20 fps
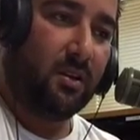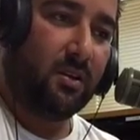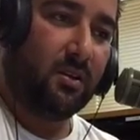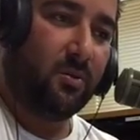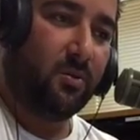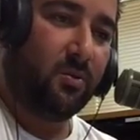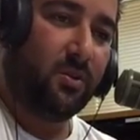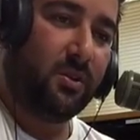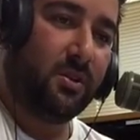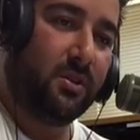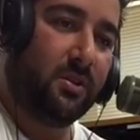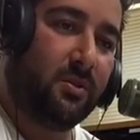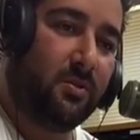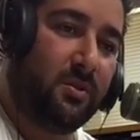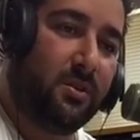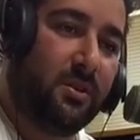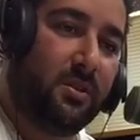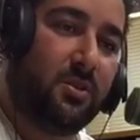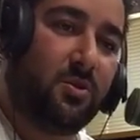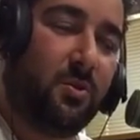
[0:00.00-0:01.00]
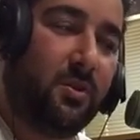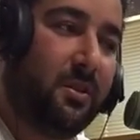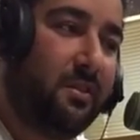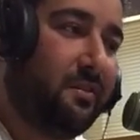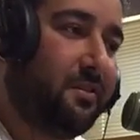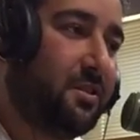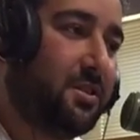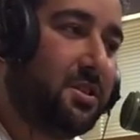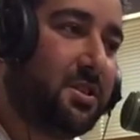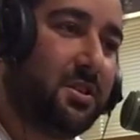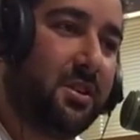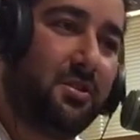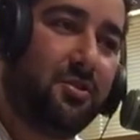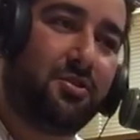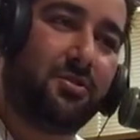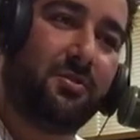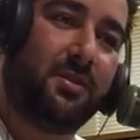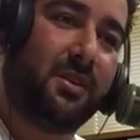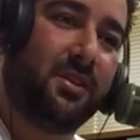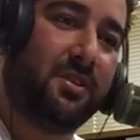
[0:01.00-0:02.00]
We're in the 21st
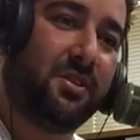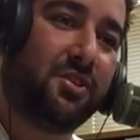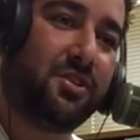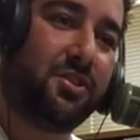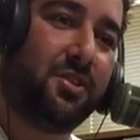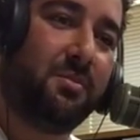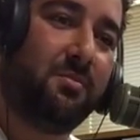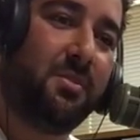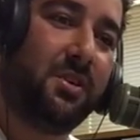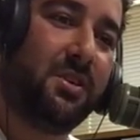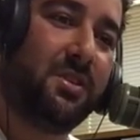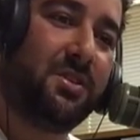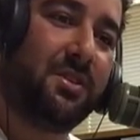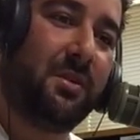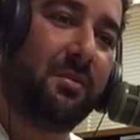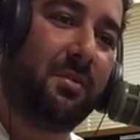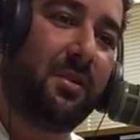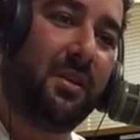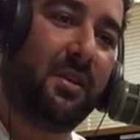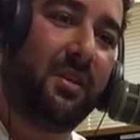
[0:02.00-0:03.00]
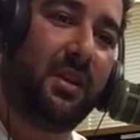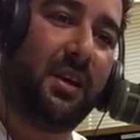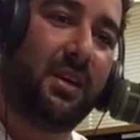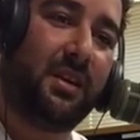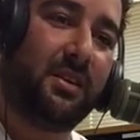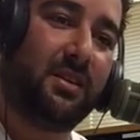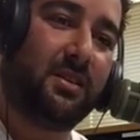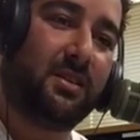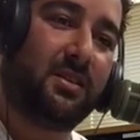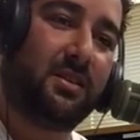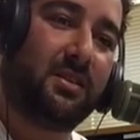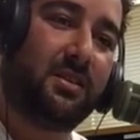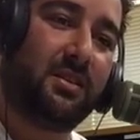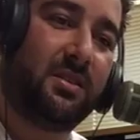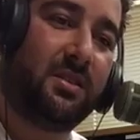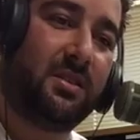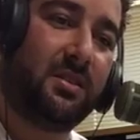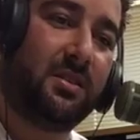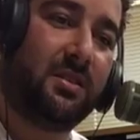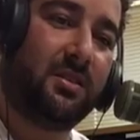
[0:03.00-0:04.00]
century. This should be something that is
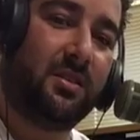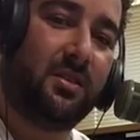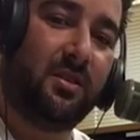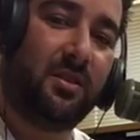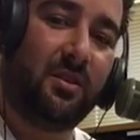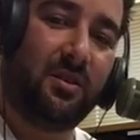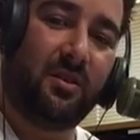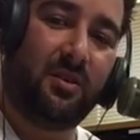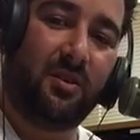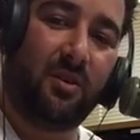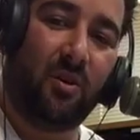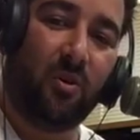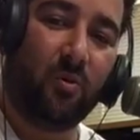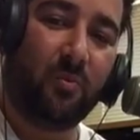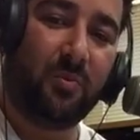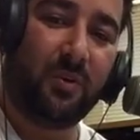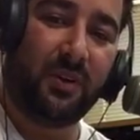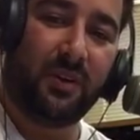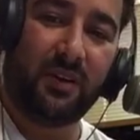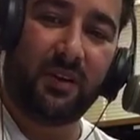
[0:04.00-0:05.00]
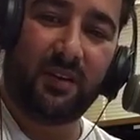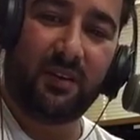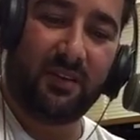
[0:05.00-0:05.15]
open.